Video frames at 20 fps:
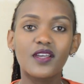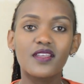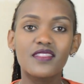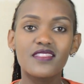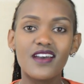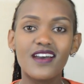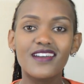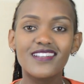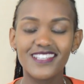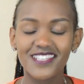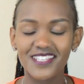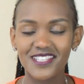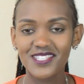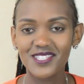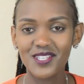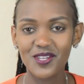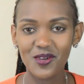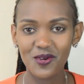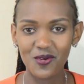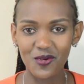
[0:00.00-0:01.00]
that
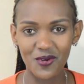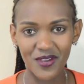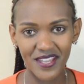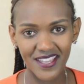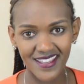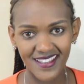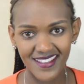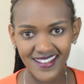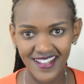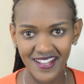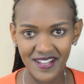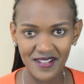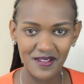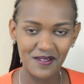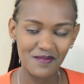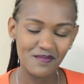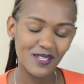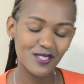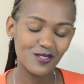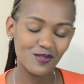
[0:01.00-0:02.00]
is kogega.
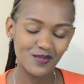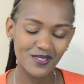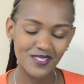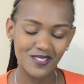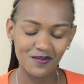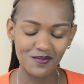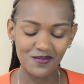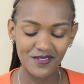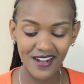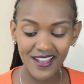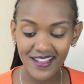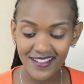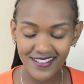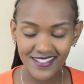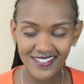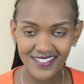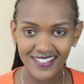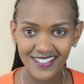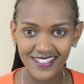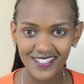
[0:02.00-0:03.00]
But to be
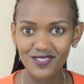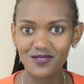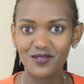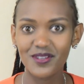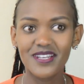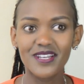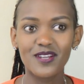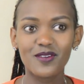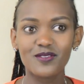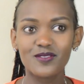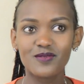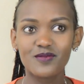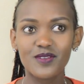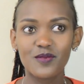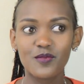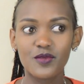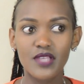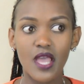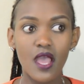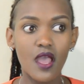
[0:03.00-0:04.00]
surprised is when I was
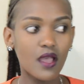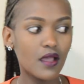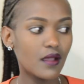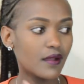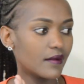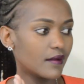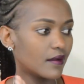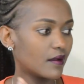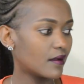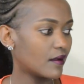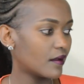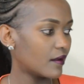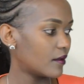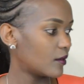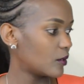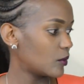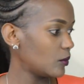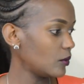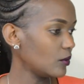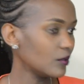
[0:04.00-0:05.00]
someone
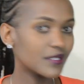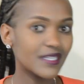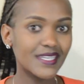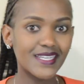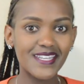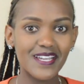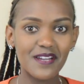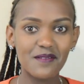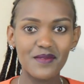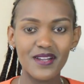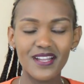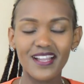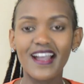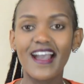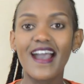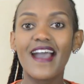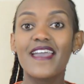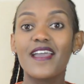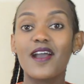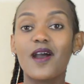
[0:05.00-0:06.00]

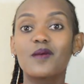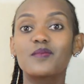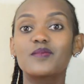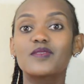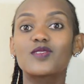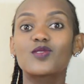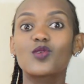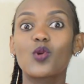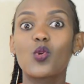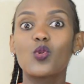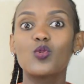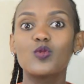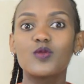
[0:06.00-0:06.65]
I am so